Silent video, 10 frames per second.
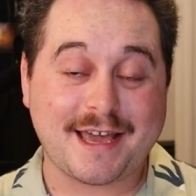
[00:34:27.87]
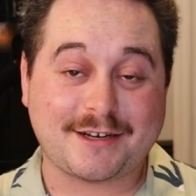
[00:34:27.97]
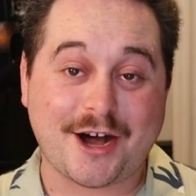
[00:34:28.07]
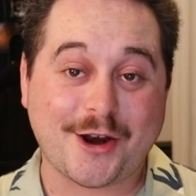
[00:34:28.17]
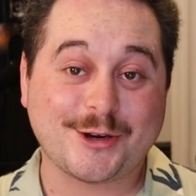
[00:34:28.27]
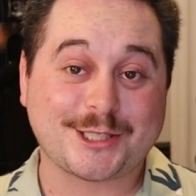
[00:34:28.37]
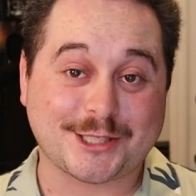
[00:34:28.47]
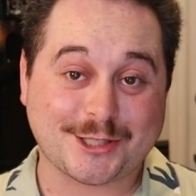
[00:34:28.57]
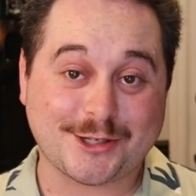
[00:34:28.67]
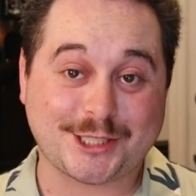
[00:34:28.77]
Kit Connor's
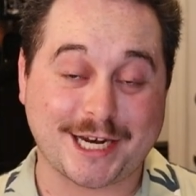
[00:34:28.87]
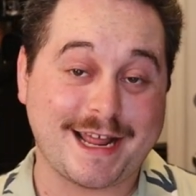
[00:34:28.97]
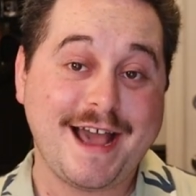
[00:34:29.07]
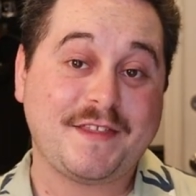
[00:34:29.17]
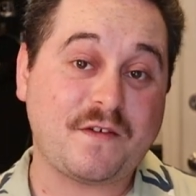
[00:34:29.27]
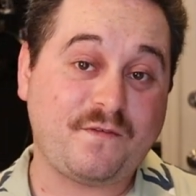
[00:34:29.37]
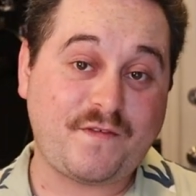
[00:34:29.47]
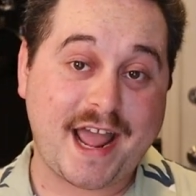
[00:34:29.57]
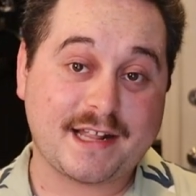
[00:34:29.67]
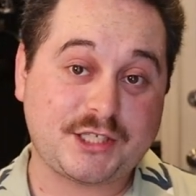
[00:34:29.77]
assertion that
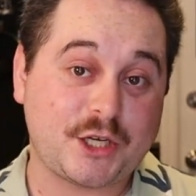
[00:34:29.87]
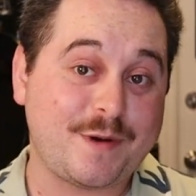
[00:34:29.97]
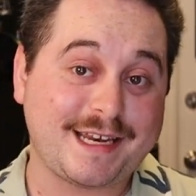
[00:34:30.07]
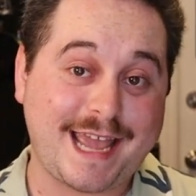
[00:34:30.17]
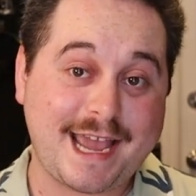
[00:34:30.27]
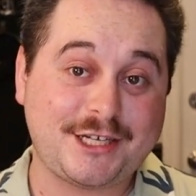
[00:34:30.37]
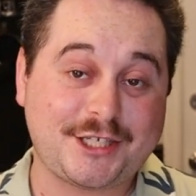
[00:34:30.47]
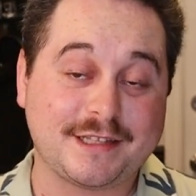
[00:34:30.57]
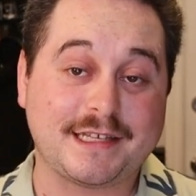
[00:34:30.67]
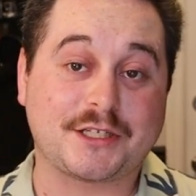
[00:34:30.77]
fans who
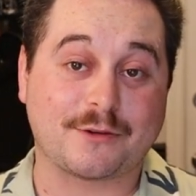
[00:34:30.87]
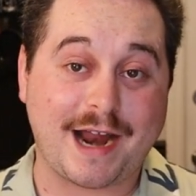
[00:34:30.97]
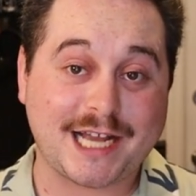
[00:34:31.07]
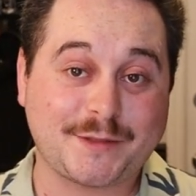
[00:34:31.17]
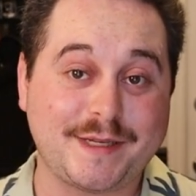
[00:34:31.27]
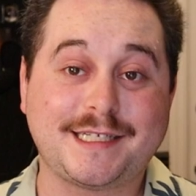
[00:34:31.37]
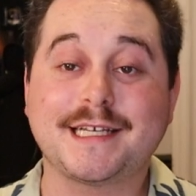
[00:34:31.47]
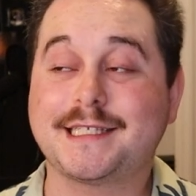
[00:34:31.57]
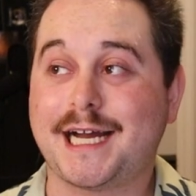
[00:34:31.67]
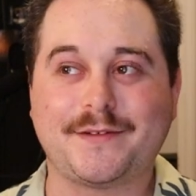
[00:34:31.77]
engaged in this harassment,
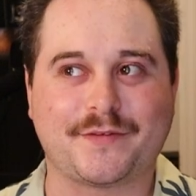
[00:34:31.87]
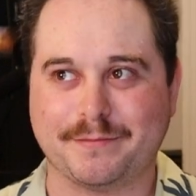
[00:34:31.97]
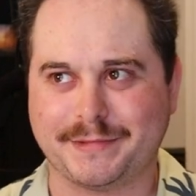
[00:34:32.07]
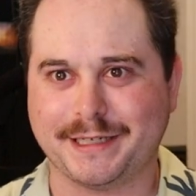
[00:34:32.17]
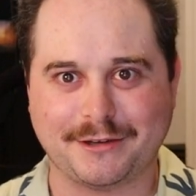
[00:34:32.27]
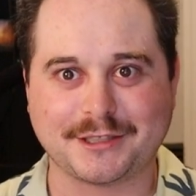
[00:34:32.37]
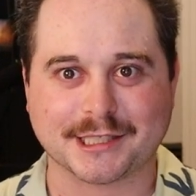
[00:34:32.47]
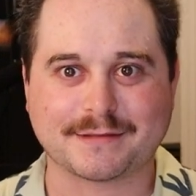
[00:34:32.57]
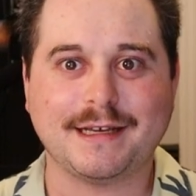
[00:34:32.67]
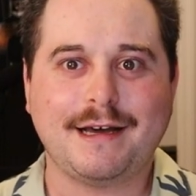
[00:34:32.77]
aside from, you know,
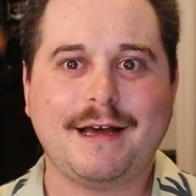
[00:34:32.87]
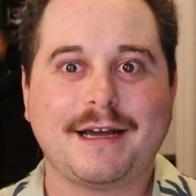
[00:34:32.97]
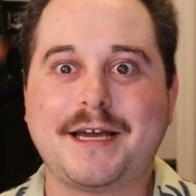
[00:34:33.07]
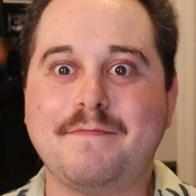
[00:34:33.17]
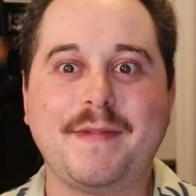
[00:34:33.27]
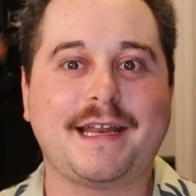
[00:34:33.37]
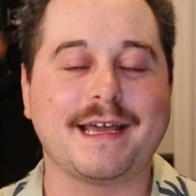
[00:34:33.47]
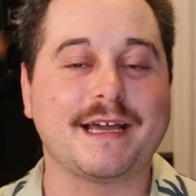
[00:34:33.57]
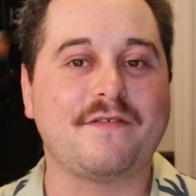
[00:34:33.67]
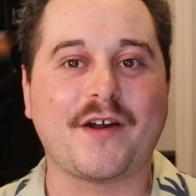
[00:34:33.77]
just
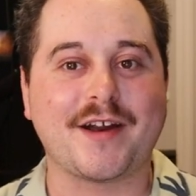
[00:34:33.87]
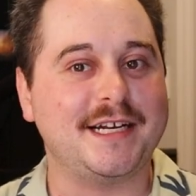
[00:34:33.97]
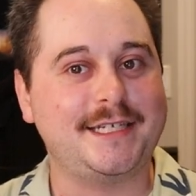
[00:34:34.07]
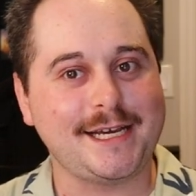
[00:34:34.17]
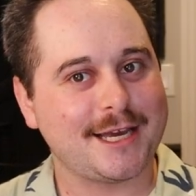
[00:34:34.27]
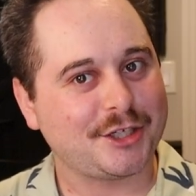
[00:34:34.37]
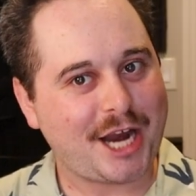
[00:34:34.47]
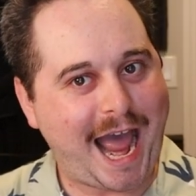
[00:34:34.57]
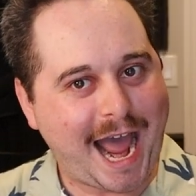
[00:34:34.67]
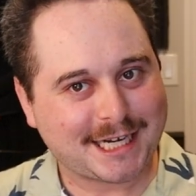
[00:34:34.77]
committing a very
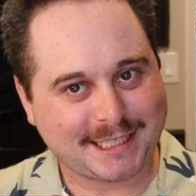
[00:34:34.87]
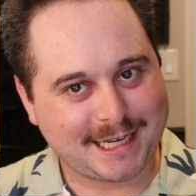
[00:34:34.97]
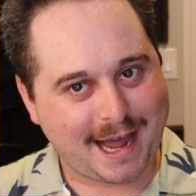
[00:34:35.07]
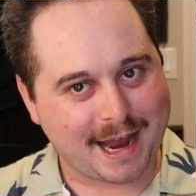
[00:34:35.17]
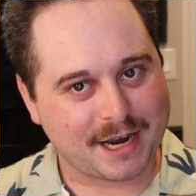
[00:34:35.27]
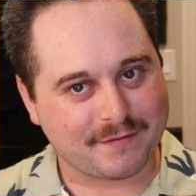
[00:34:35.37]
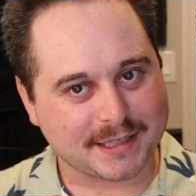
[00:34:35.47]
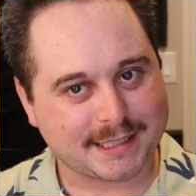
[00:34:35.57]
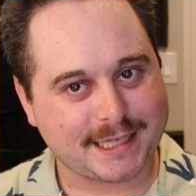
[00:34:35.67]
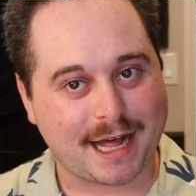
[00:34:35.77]
dickish act in and of
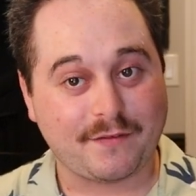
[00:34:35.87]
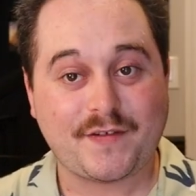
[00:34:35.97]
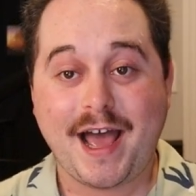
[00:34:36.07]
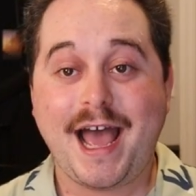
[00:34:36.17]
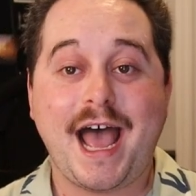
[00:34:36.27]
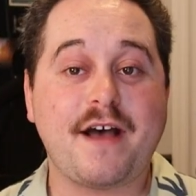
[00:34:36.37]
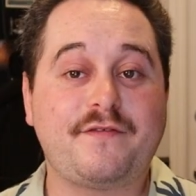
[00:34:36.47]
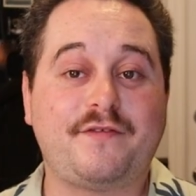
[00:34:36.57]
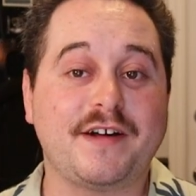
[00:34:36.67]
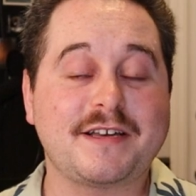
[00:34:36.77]
itself,
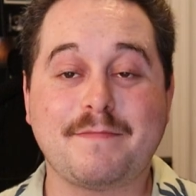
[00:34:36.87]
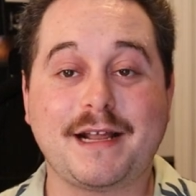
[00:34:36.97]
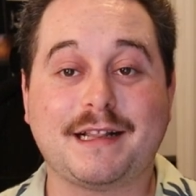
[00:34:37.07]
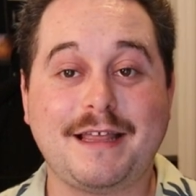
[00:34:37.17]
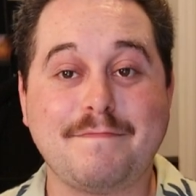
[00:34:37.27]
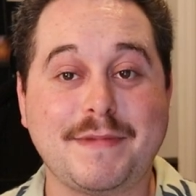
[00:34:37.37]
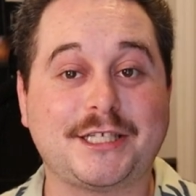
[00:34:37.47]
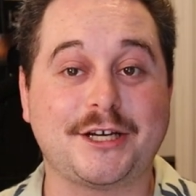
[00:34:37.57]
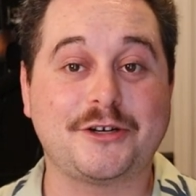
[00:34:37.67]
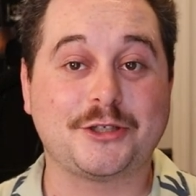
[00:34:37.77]
have fundamentally
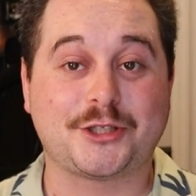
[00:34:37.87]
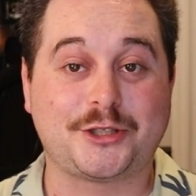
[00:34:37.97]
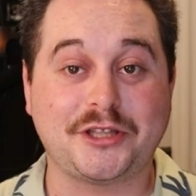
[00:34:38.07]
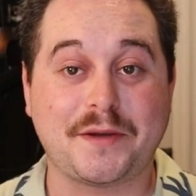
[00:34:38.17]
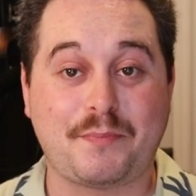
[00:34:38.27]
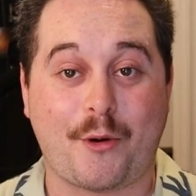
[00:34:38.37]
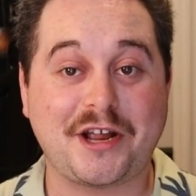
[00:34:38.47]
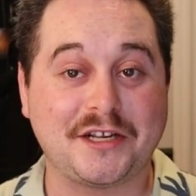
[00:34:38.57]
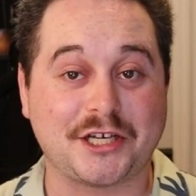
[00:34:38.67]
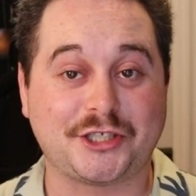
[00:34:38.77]
misunderstood the
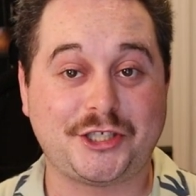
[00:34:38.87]
point of the